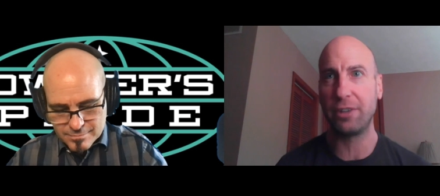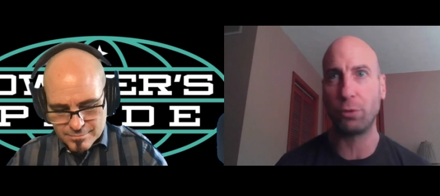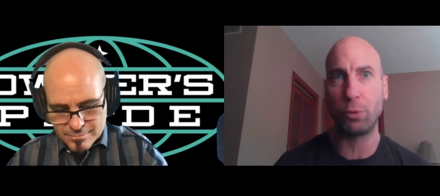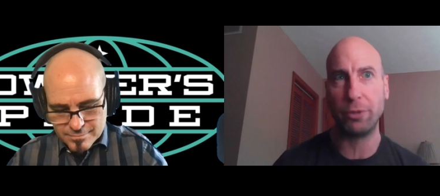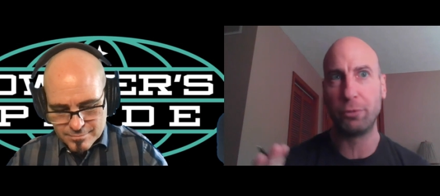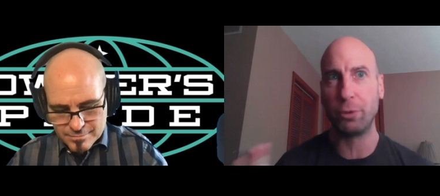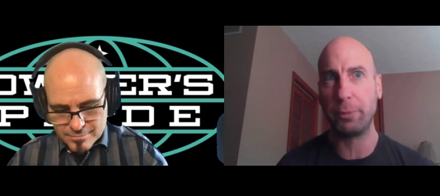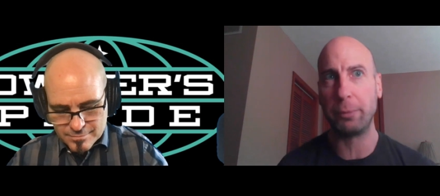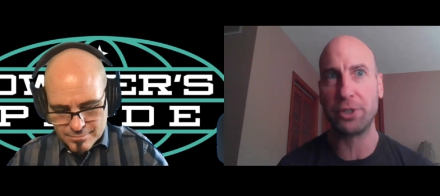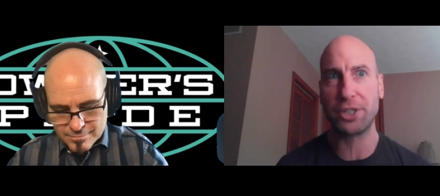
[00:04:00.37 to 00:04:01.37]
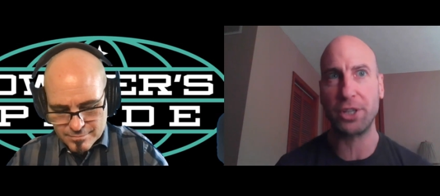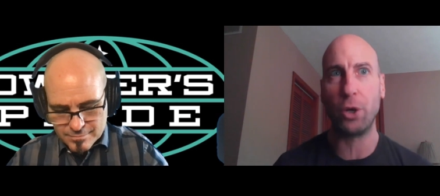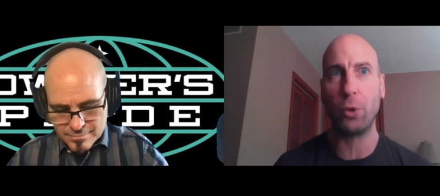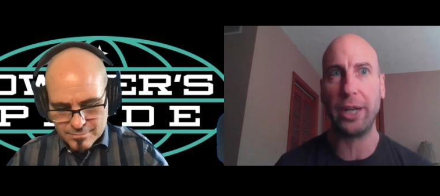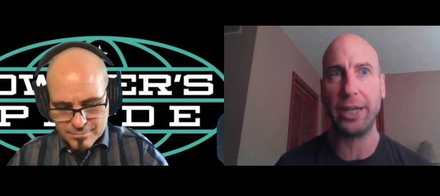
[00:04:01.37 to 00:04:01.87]
Speaker 1: of, everyone remembers the
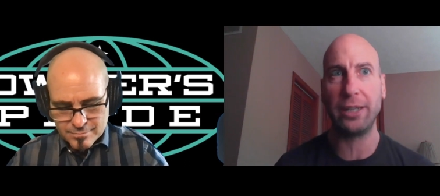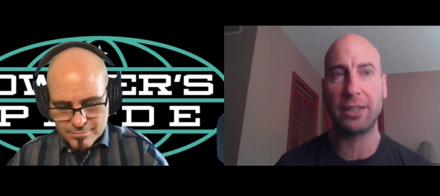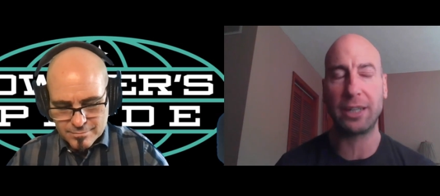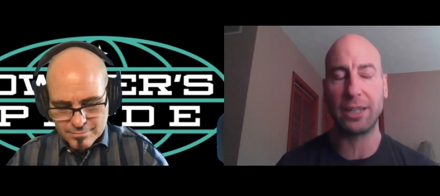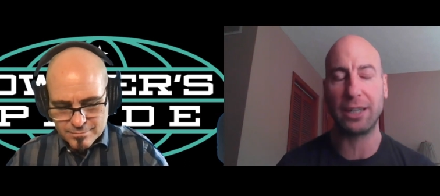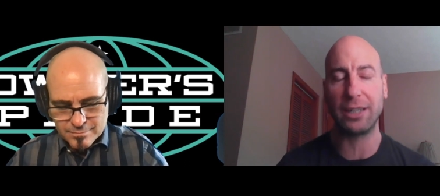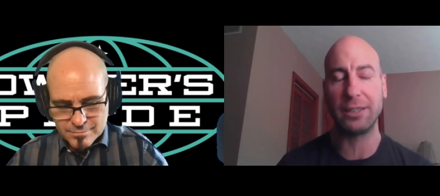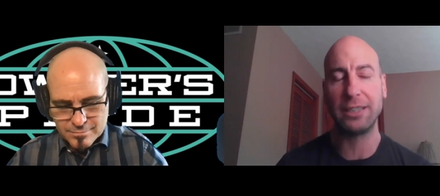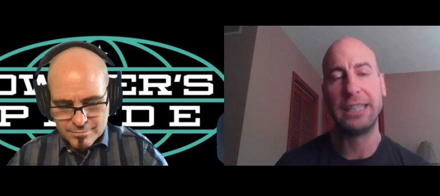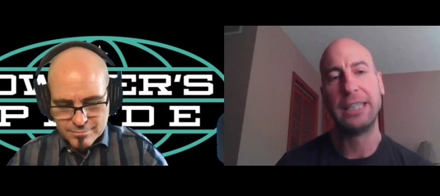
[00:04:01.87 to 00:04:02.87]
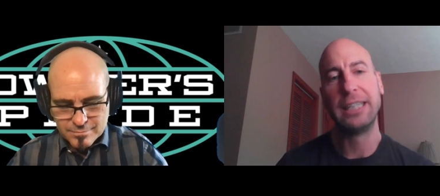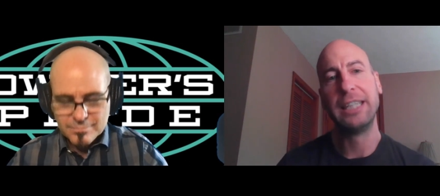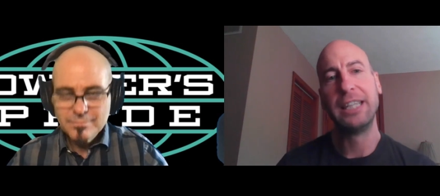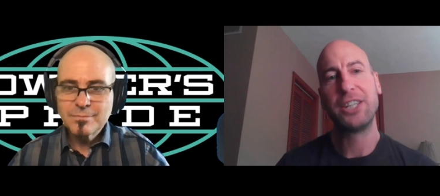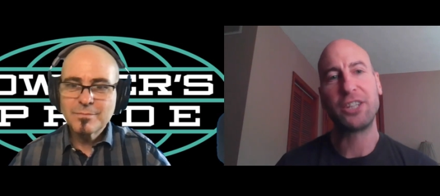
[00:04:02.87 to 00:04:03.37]
08 kind of
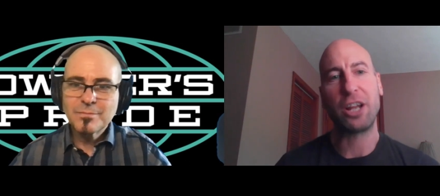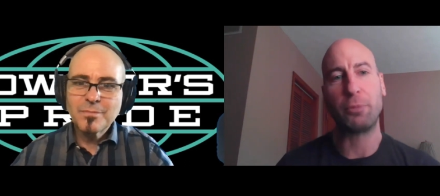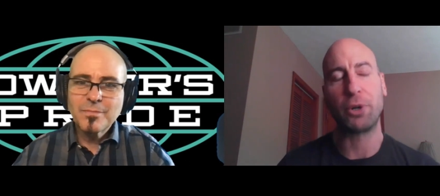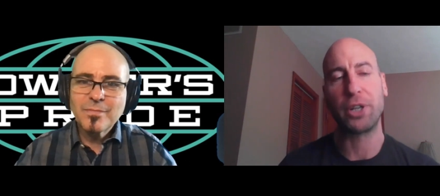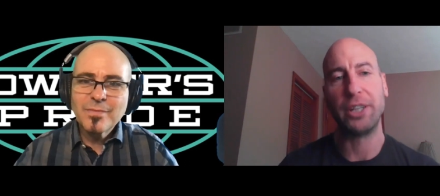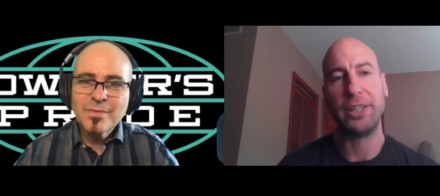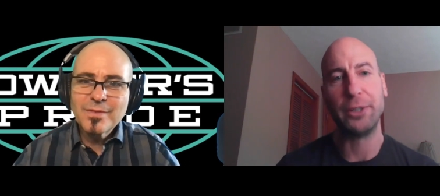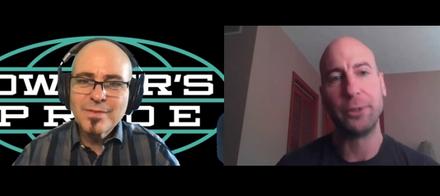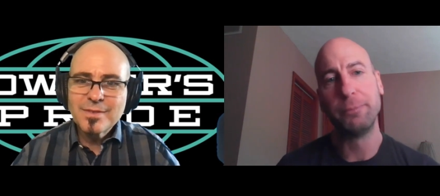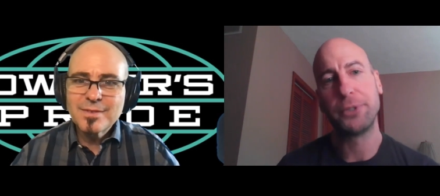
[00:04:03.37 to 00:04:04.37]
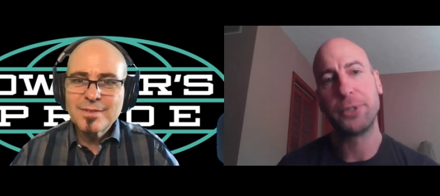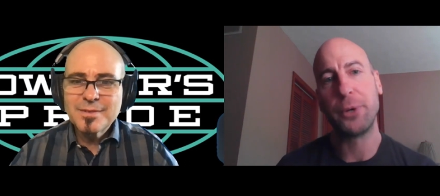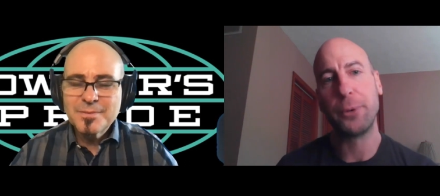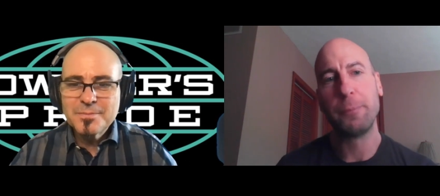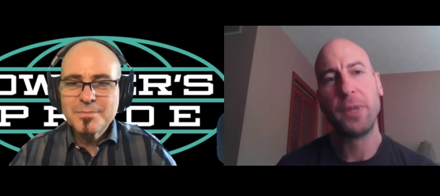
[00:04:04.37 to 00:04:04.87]
stock market deal.
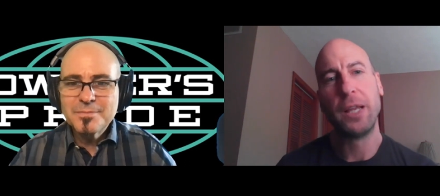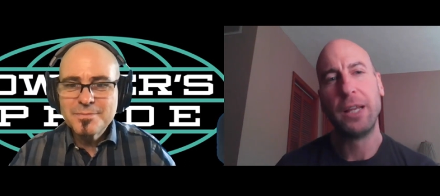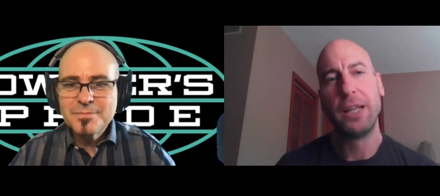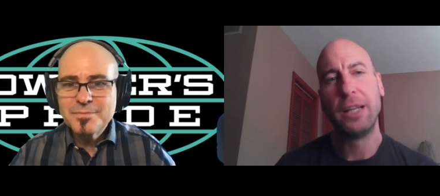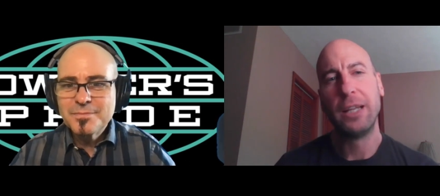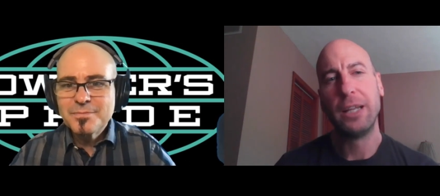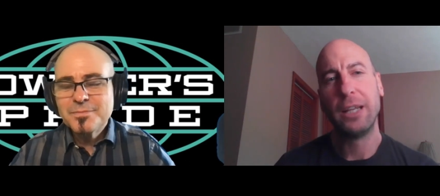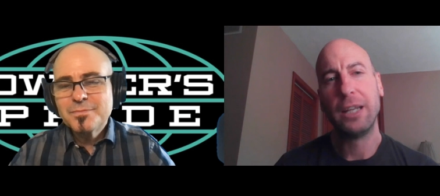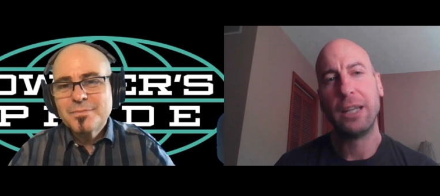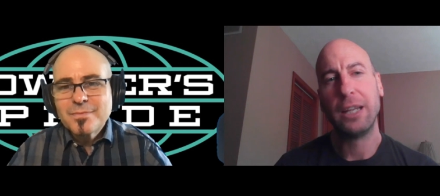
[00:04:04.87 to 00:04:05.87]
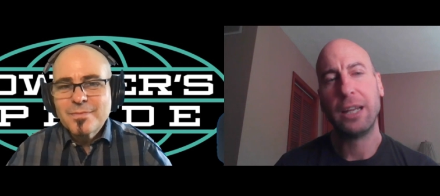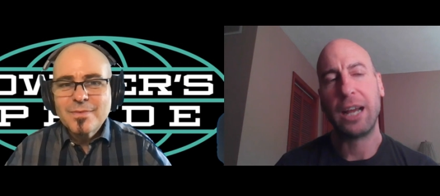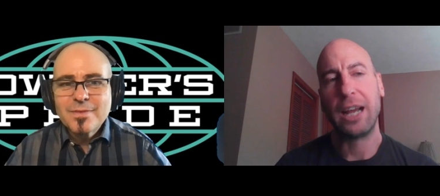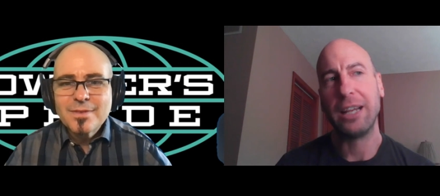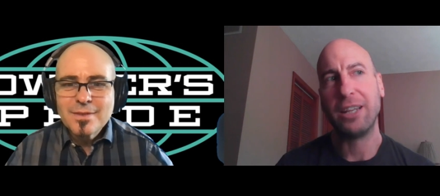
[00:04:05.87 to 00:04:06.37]
So
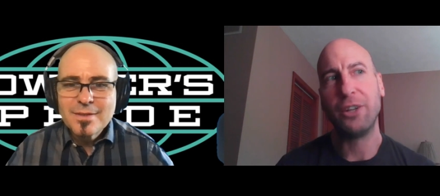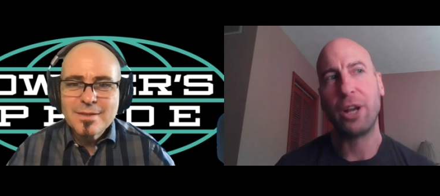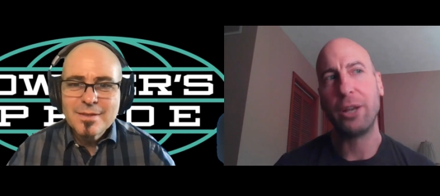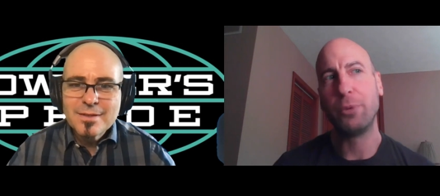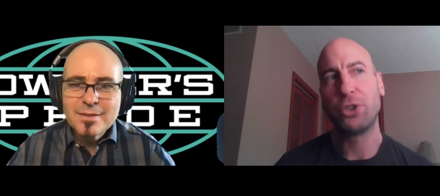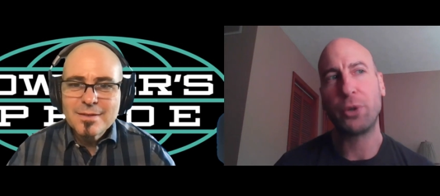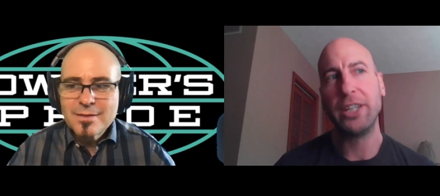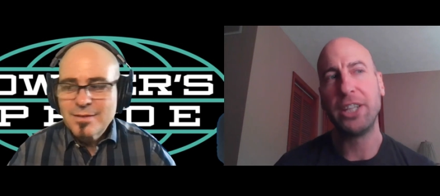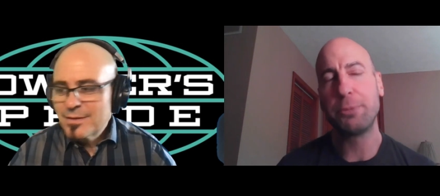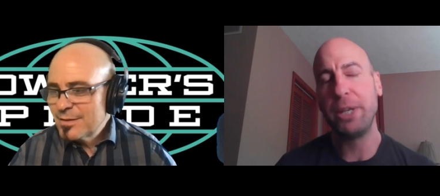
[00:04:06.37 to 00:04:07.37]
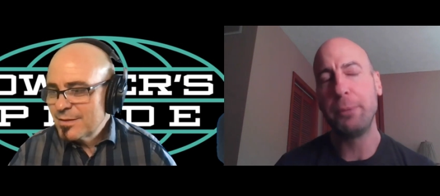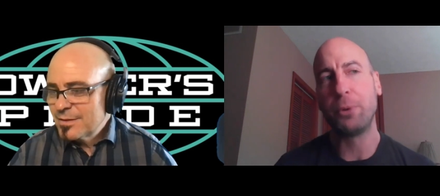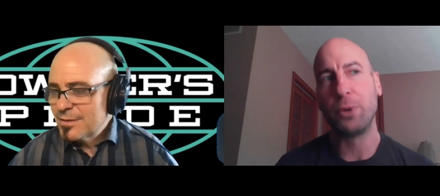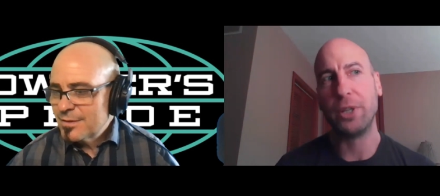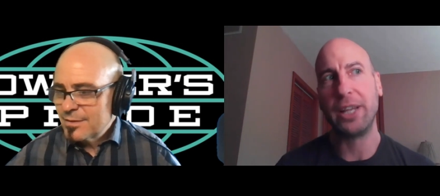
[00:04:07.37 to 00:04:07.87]
I, you know, I would train these
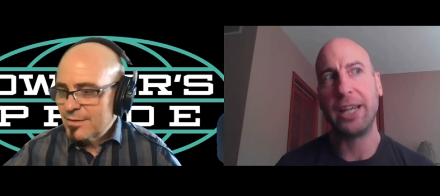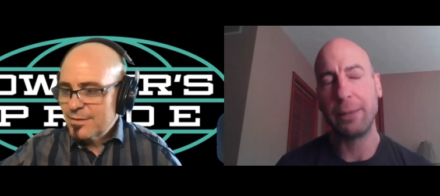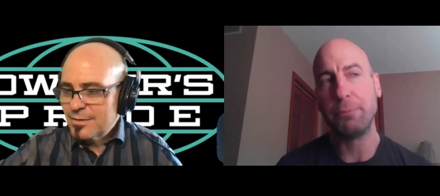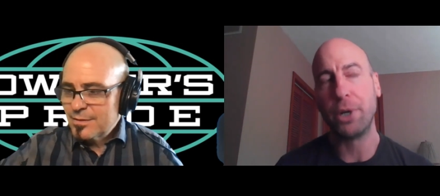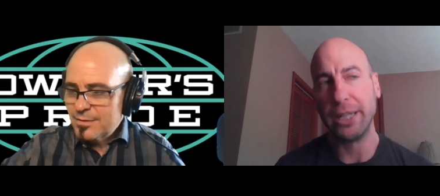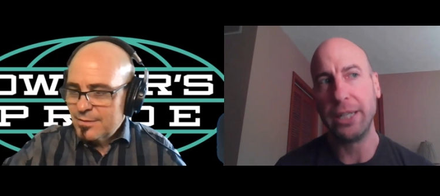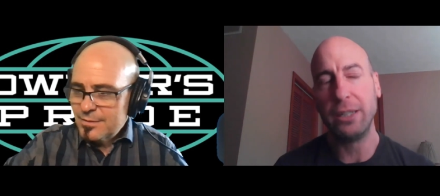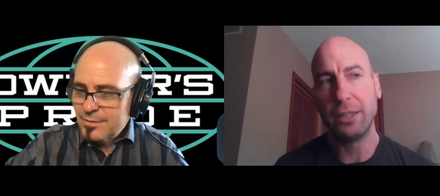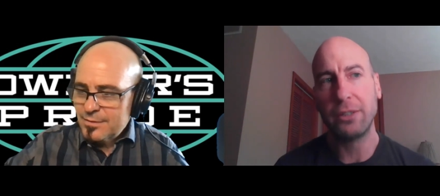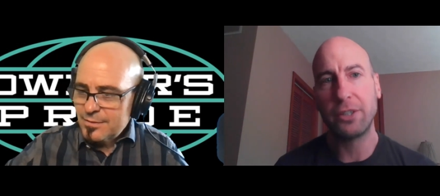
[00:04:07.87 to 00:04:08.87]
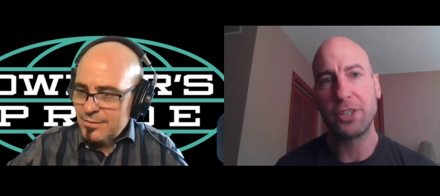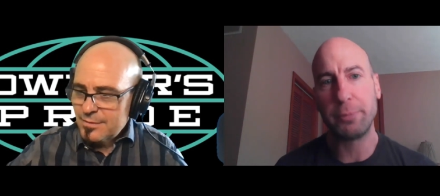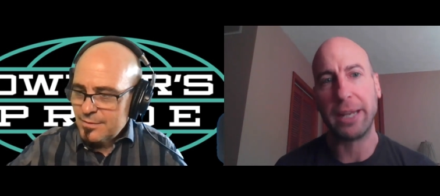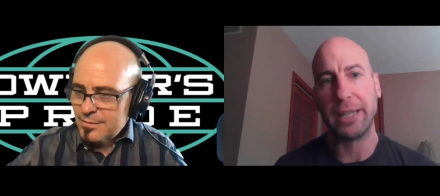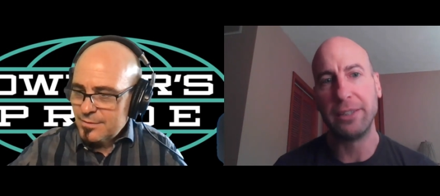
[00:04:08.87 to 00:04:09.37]
people and they had money to
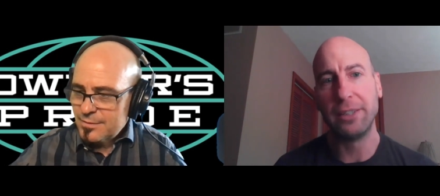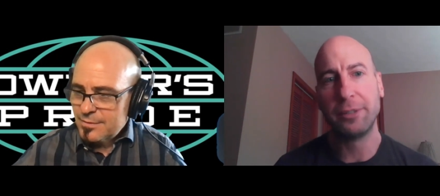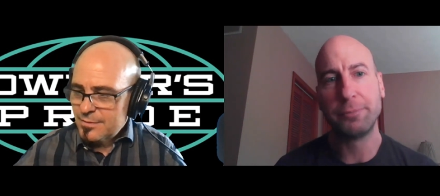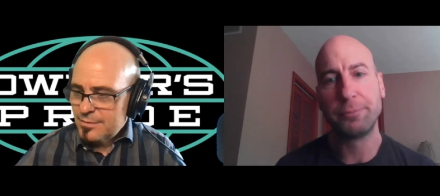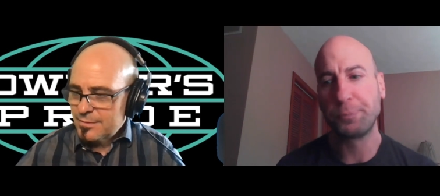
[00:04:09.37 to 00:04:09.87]
spend.